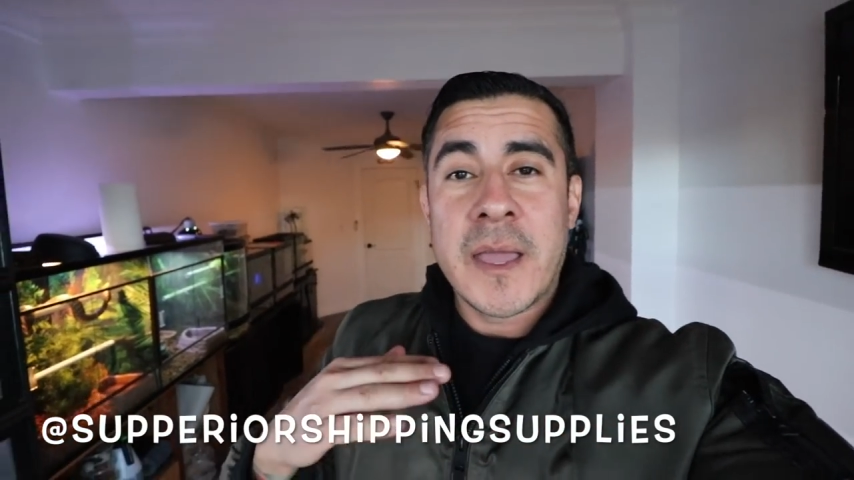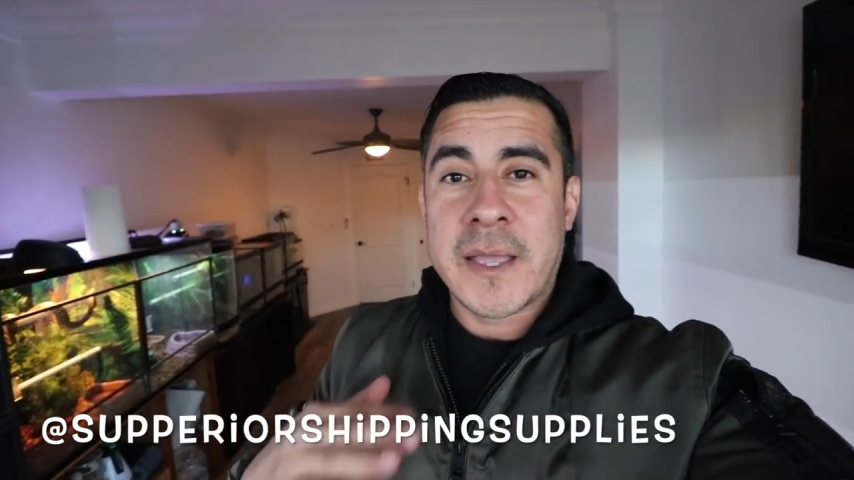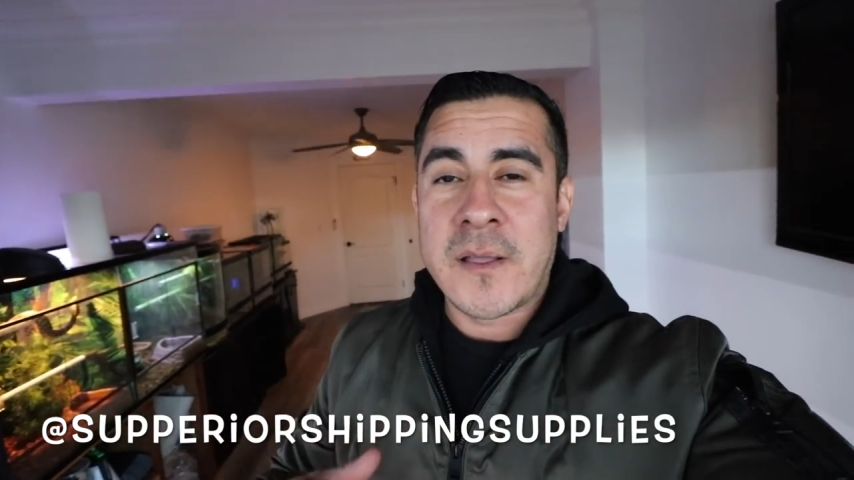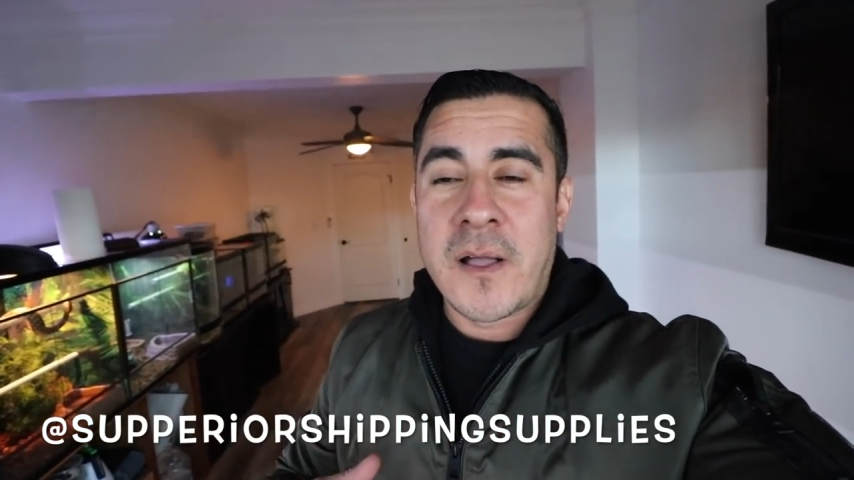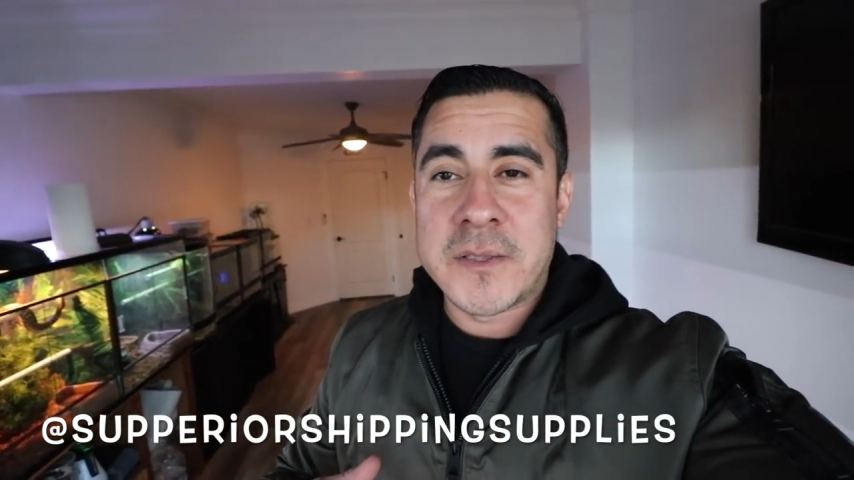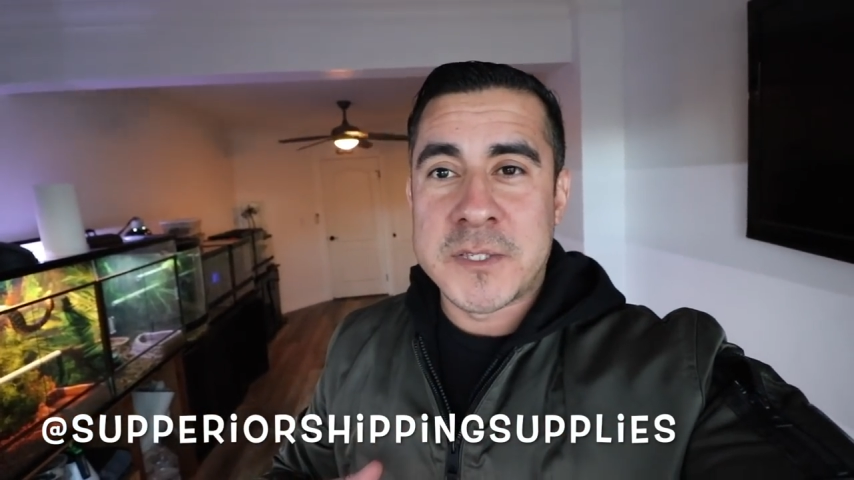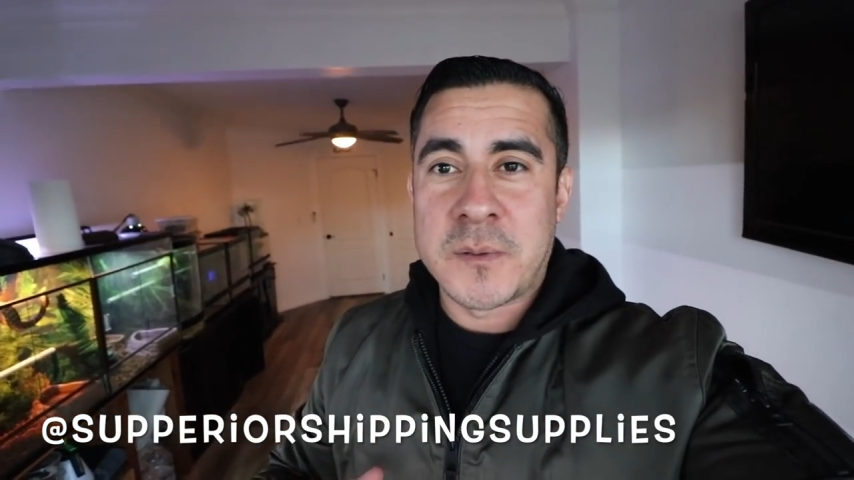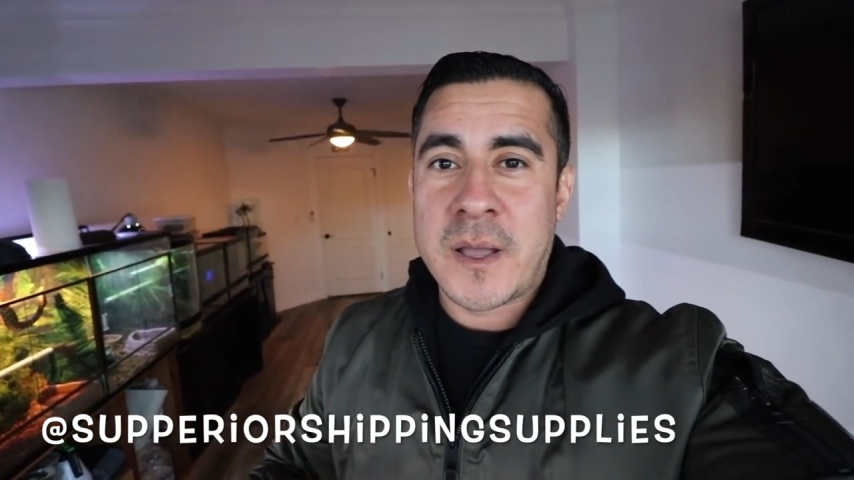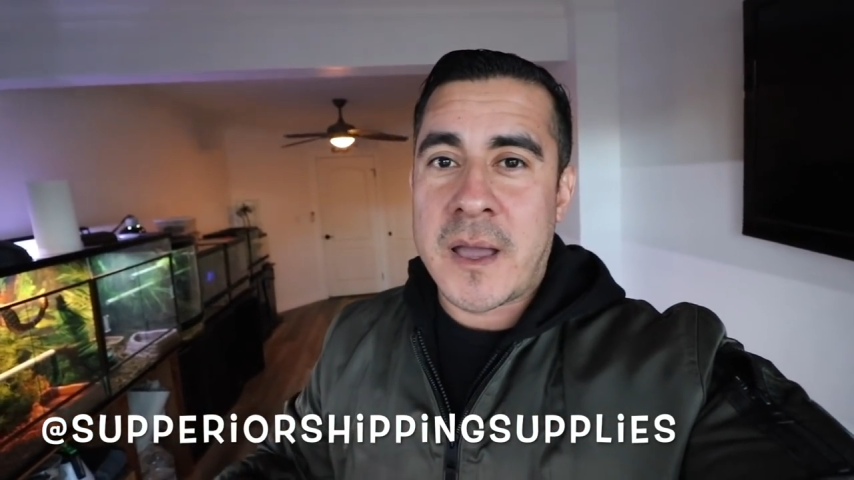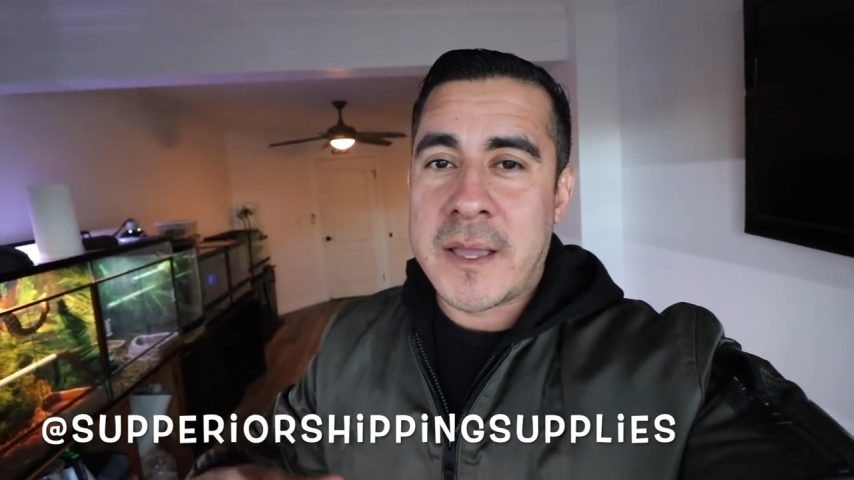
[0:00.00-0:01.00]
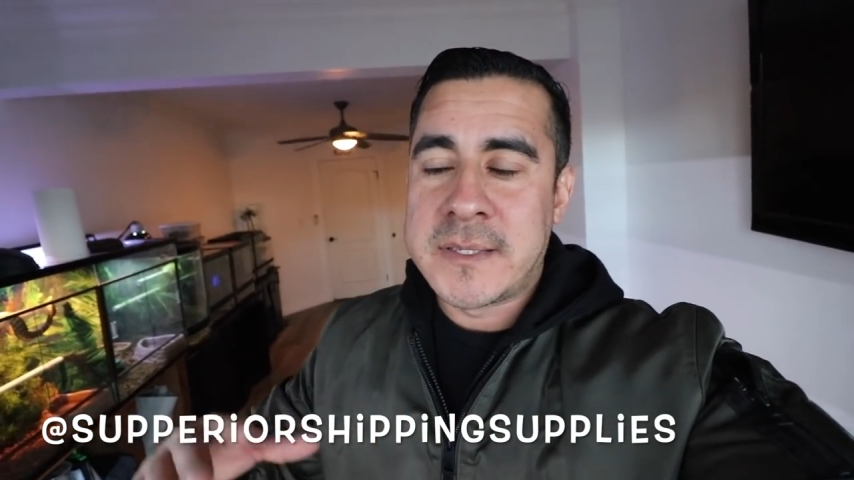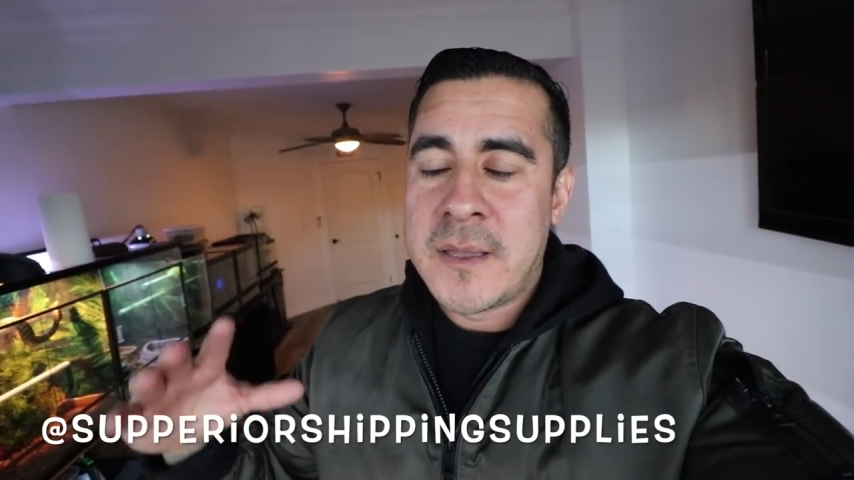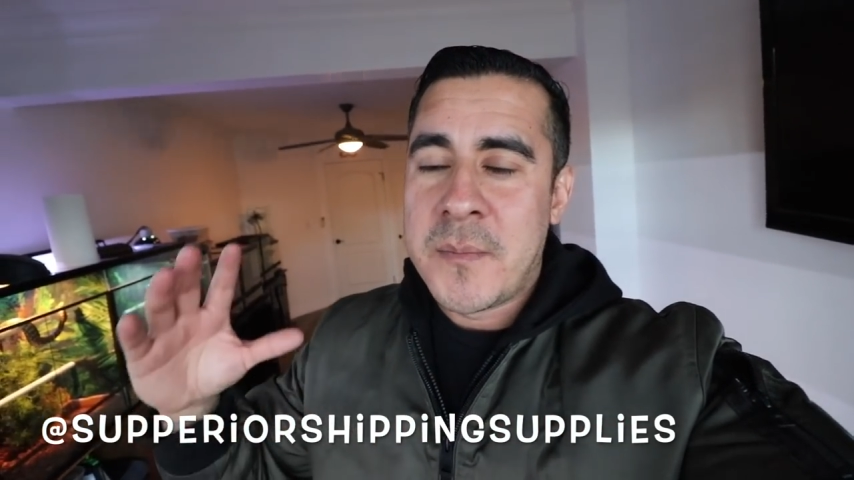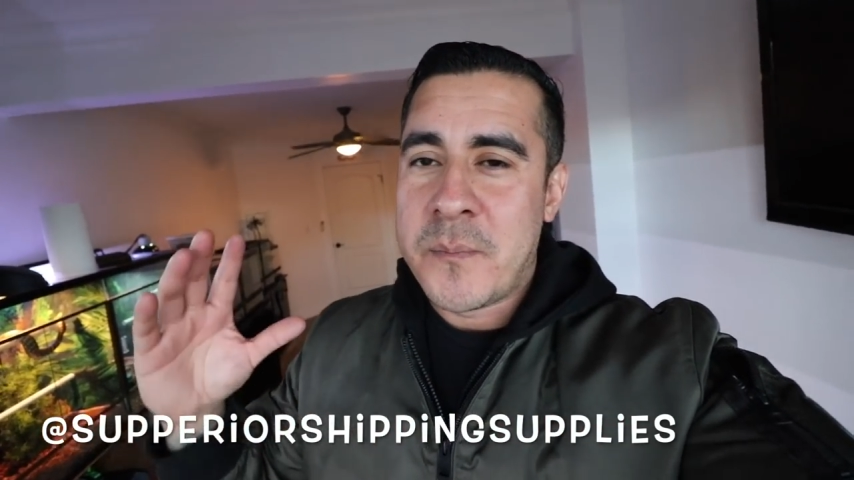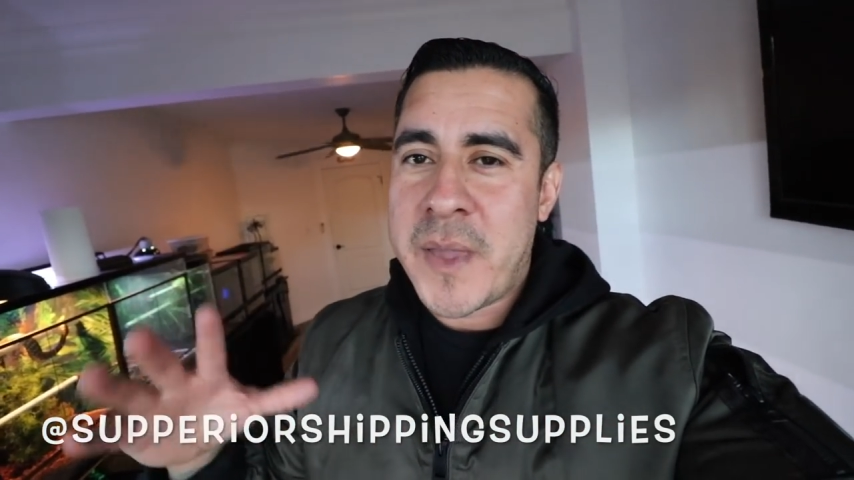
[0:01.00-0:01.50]
And also guys,
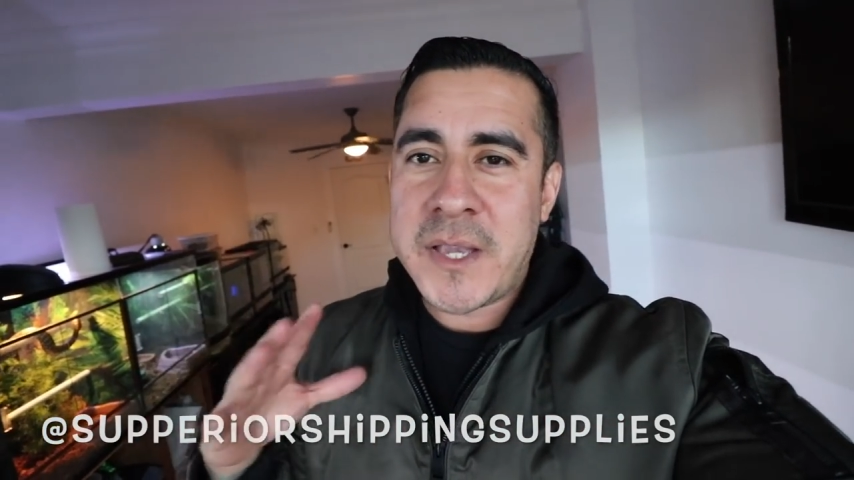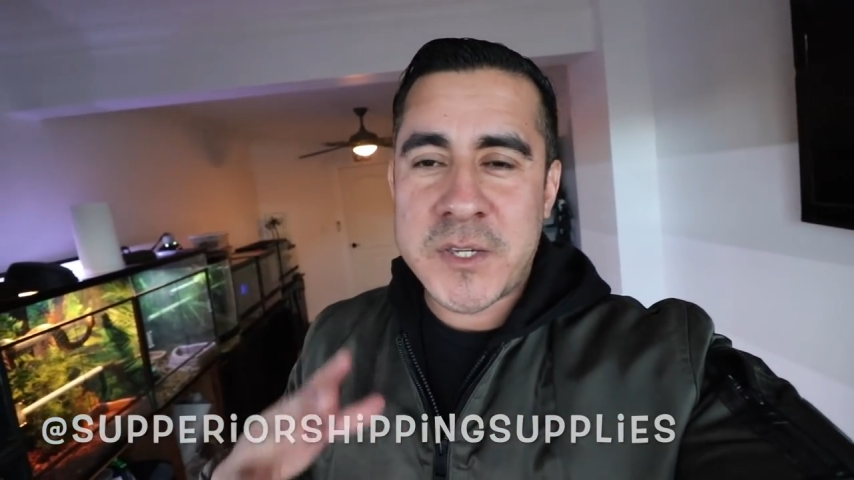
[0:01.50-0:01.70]
make